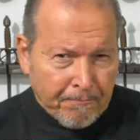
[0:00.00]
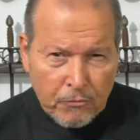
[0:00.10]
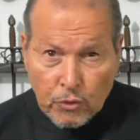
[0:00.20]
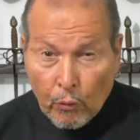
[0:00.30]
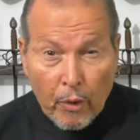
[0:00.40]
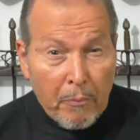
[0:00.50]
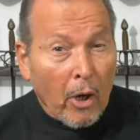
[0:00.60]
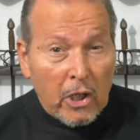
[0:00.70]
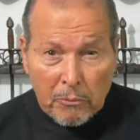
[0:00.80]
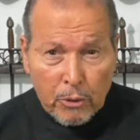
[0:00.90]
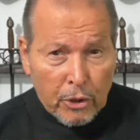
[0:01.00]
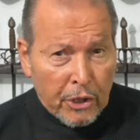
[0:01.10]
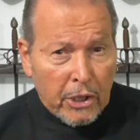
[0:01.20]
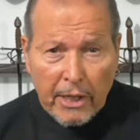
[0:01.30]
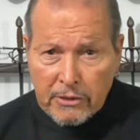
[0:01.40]
so remarkable in
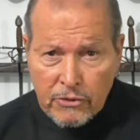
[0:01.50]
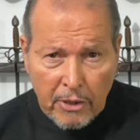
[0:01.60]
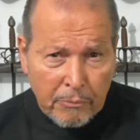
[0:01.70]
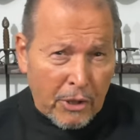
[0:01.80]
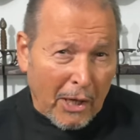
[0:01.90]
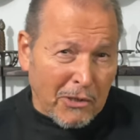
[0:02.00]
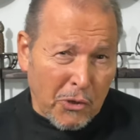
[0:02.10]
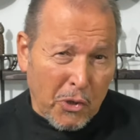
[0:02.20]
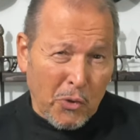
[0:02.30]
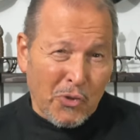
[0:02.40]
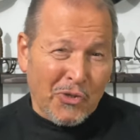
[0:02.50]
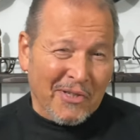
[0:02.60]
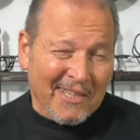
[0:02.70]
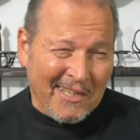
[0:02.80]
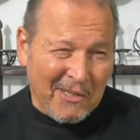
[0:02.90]
concept and
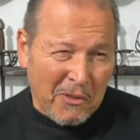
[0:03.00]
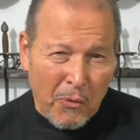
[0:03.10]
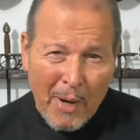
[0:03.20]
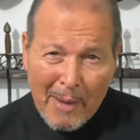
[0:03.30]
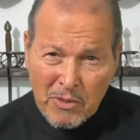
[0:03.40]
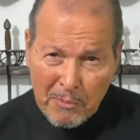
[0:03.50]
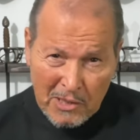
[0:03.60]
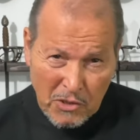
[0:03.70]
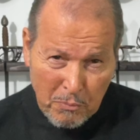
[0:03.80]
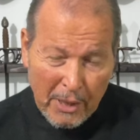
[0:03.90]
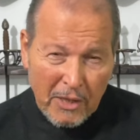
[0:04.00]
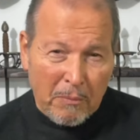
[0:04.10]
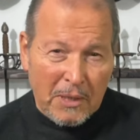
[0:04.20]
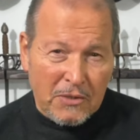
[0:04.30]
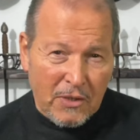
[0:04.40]
execution that it grabs me in spite of
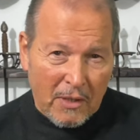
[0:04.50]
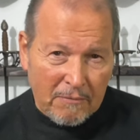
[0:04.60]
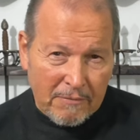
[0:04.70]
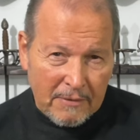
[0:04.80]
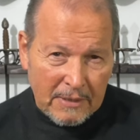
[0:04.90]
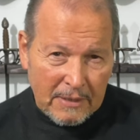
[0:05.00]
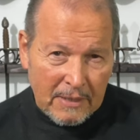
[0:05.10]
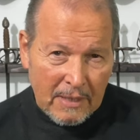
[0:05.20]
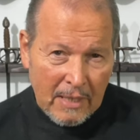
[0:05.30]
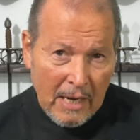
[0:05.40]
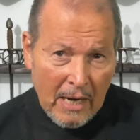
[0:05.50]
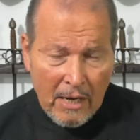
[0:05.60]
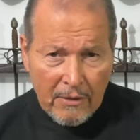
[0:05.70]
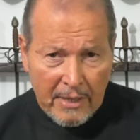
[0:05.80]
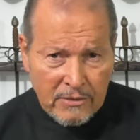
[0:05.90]
myself.
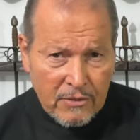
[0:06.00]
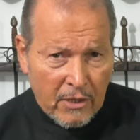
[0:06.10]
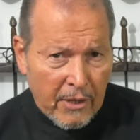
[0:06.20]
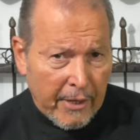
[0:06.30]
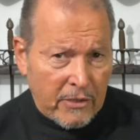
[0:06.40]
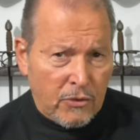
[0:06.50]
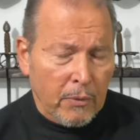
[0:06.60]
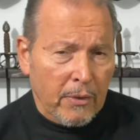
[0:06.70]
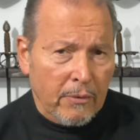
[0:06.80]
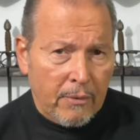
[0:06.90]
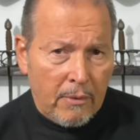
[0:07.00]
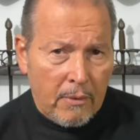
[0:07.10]
That's the case with